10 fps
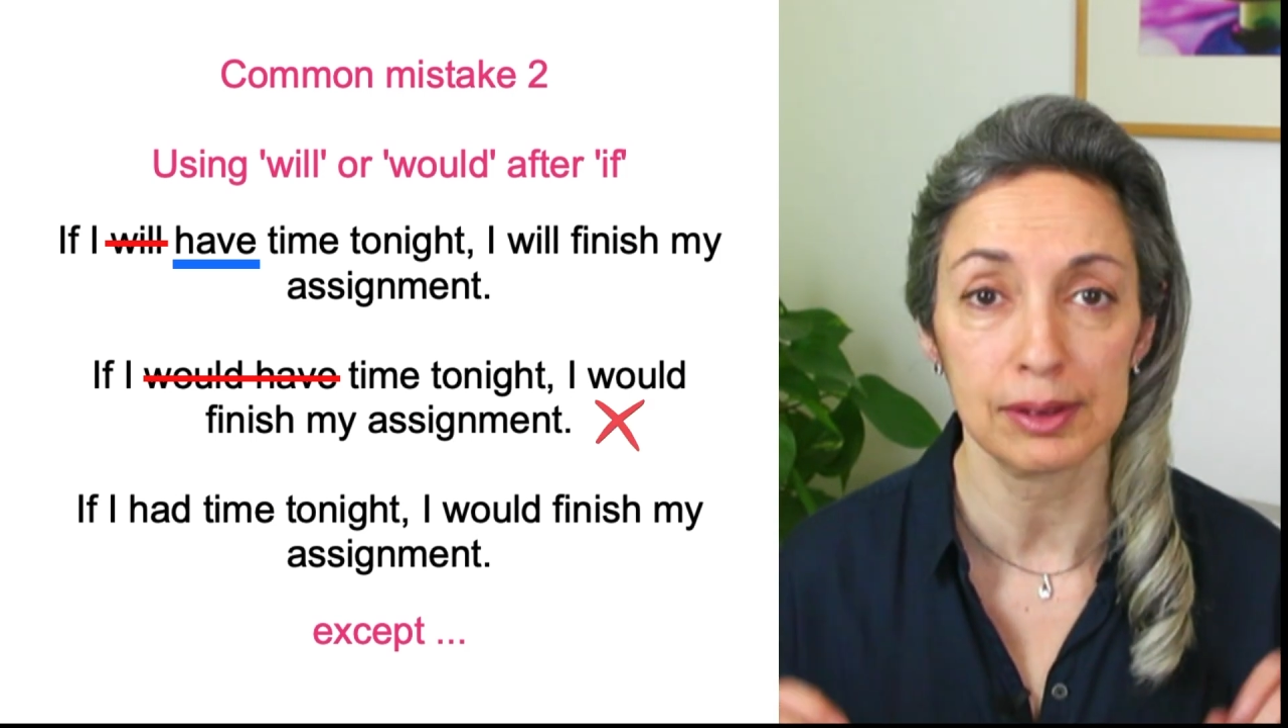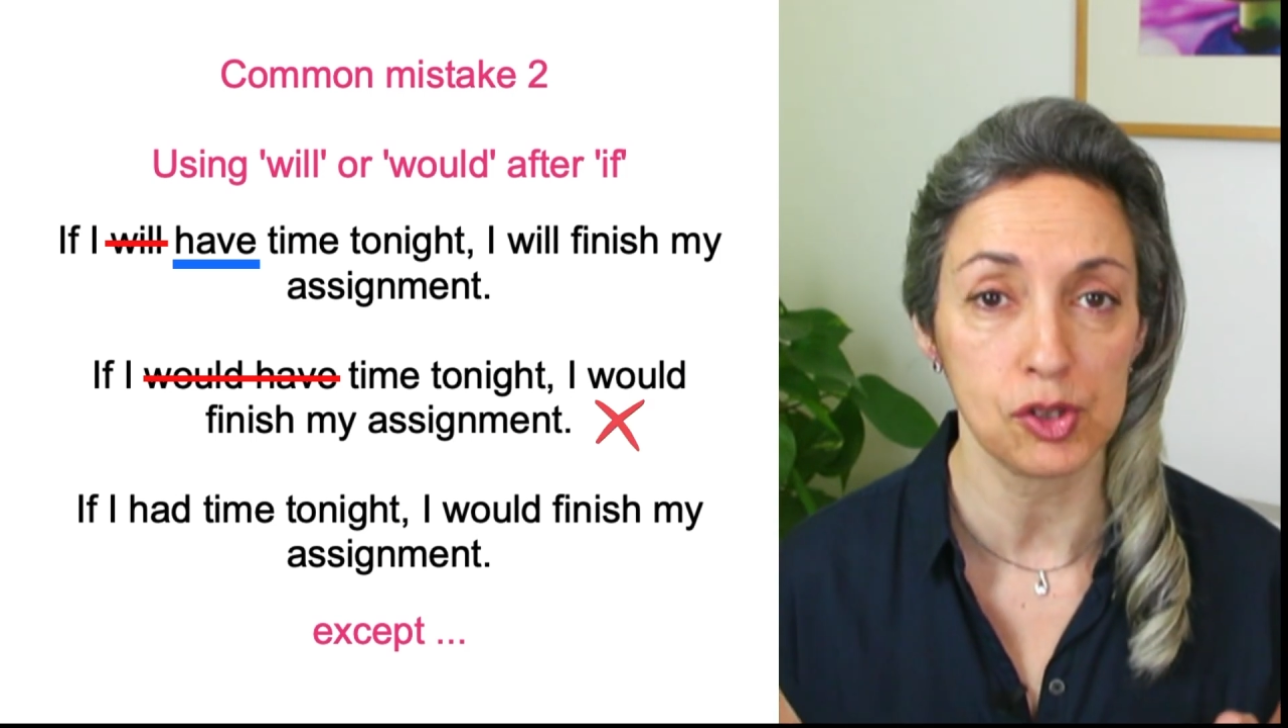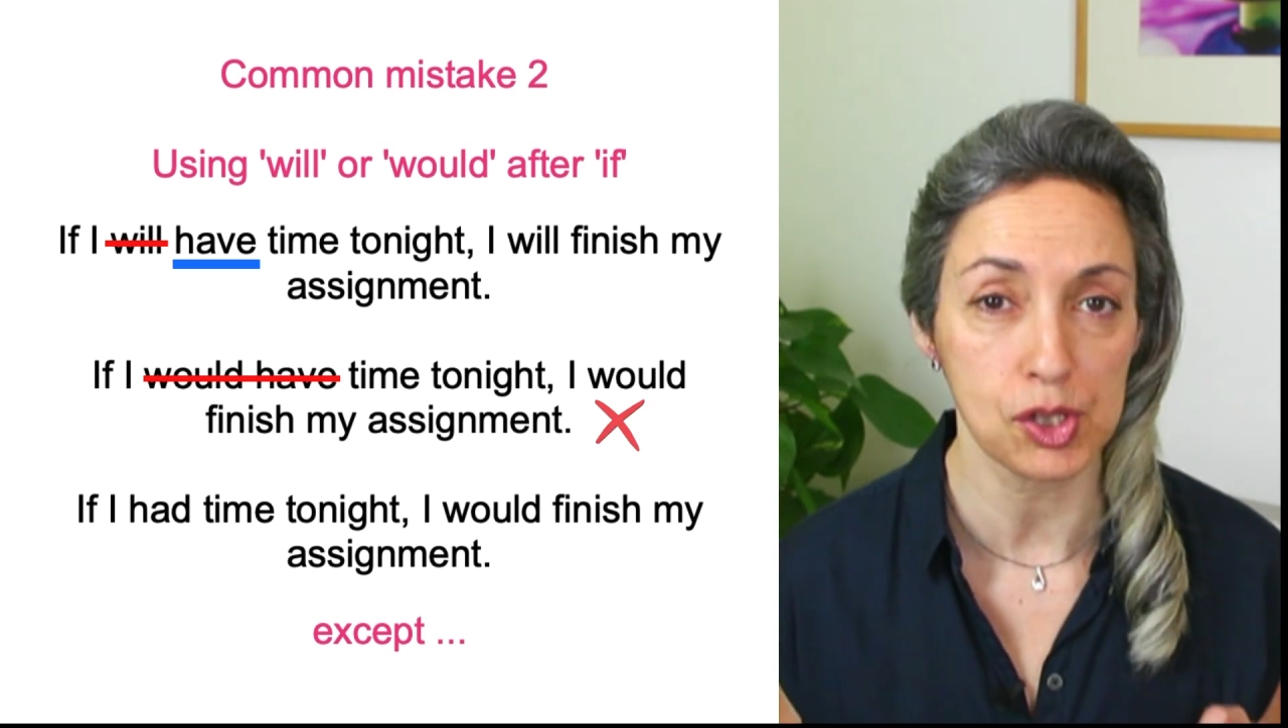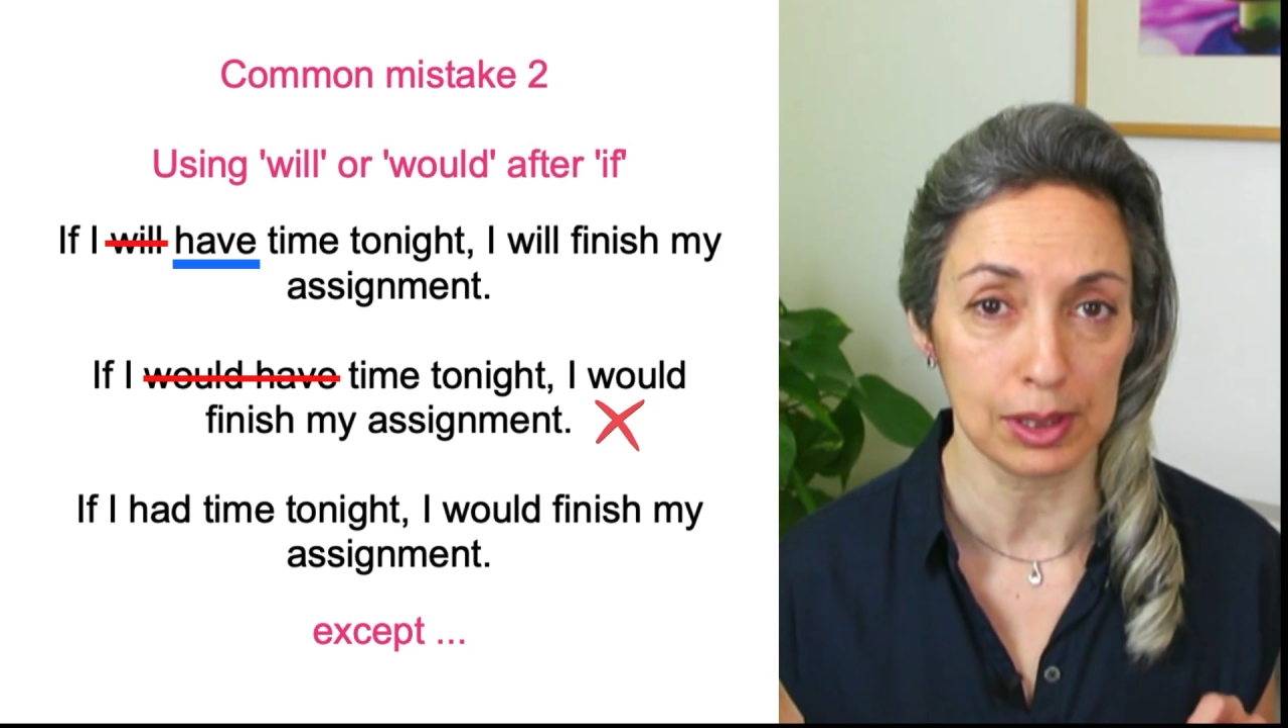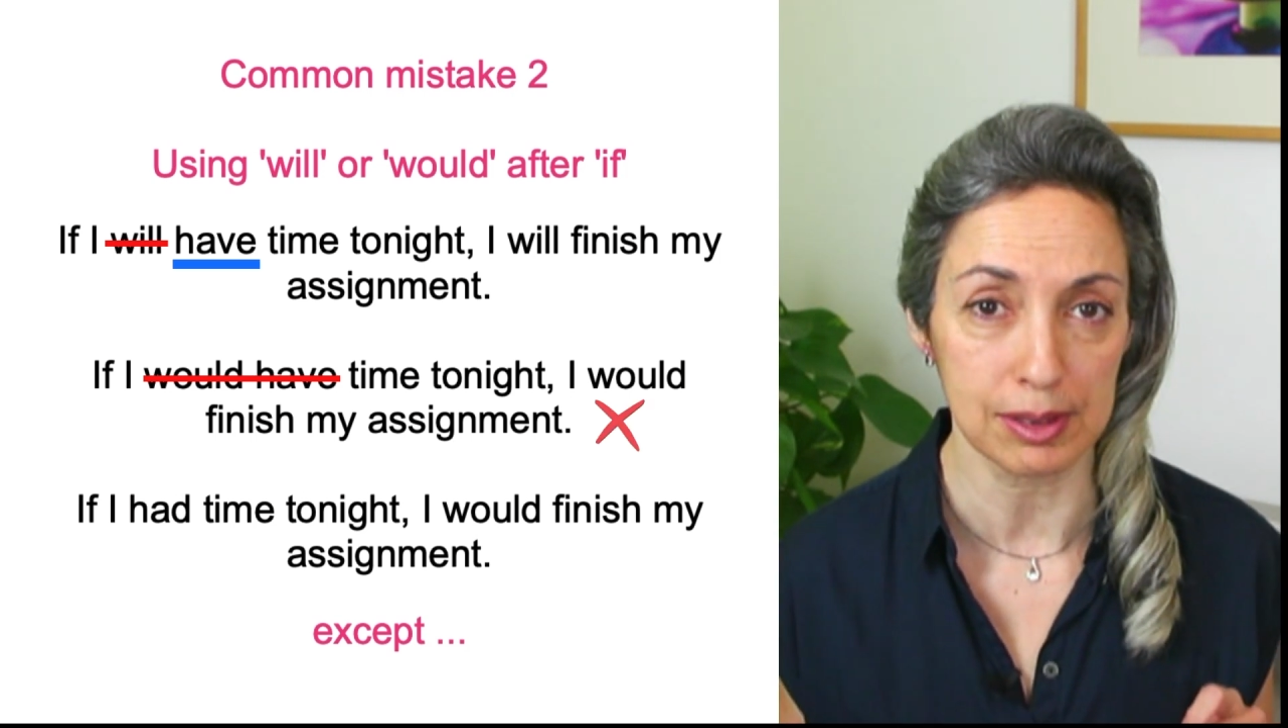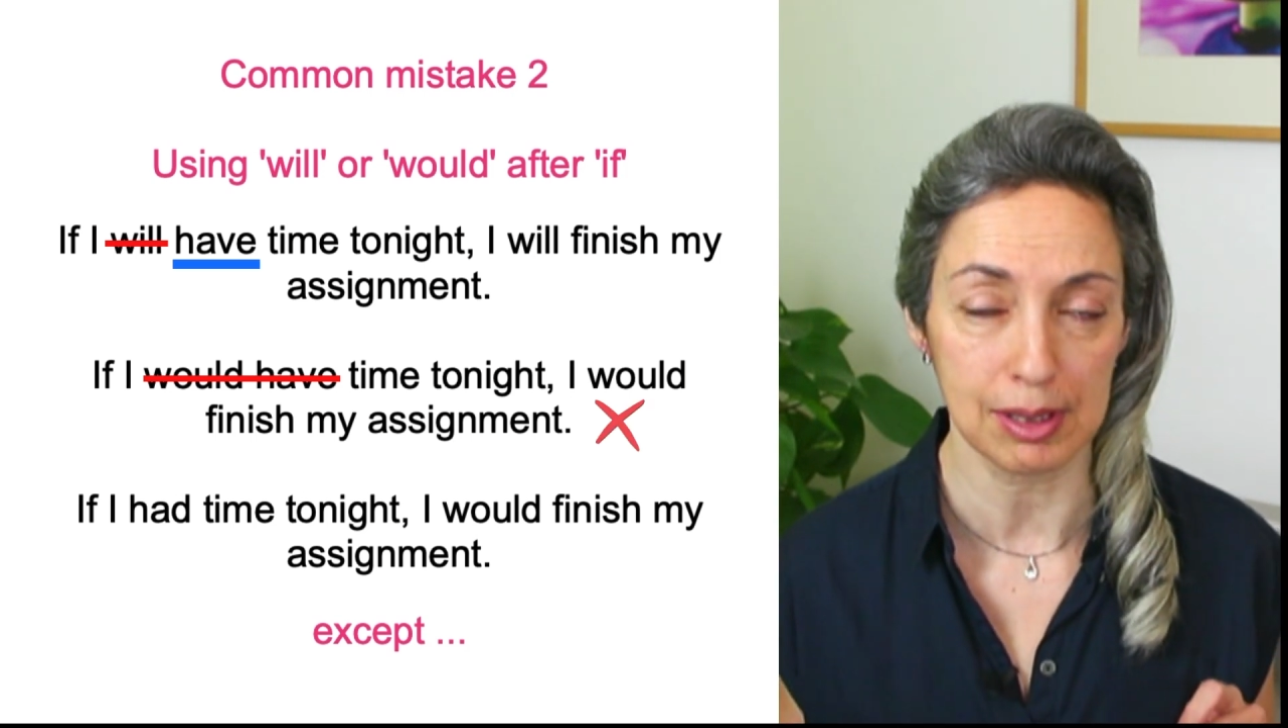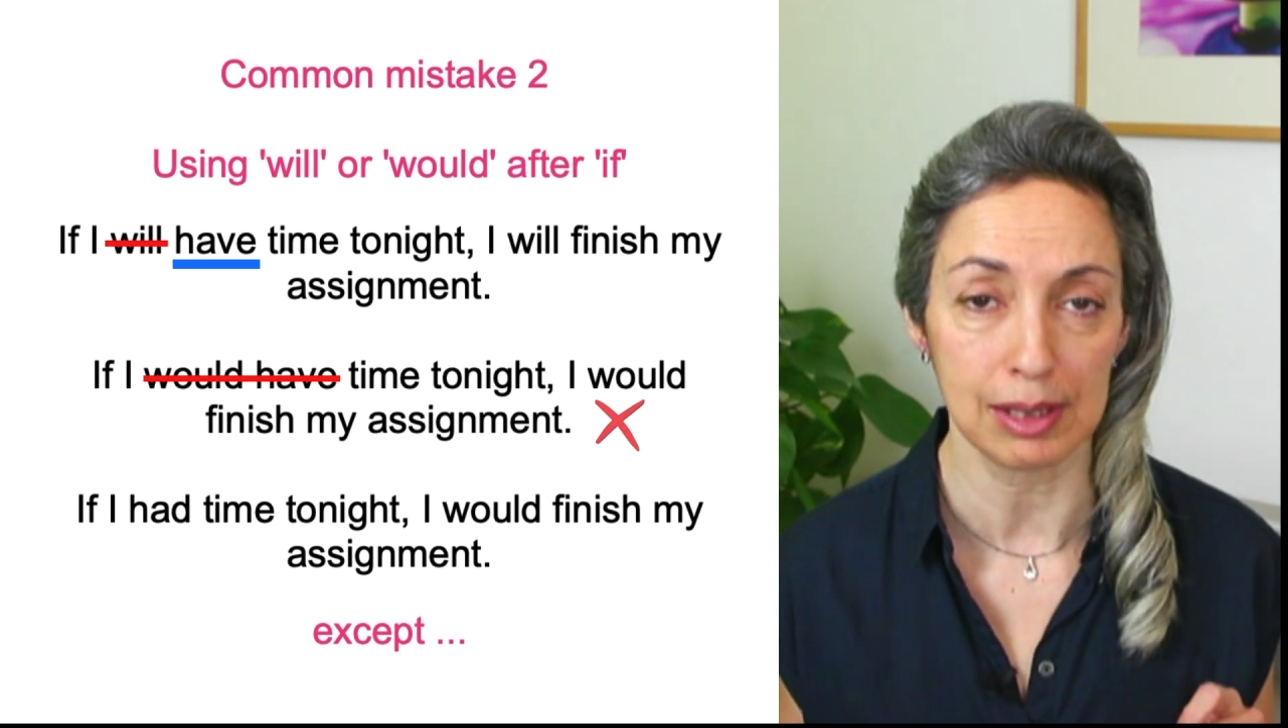conditional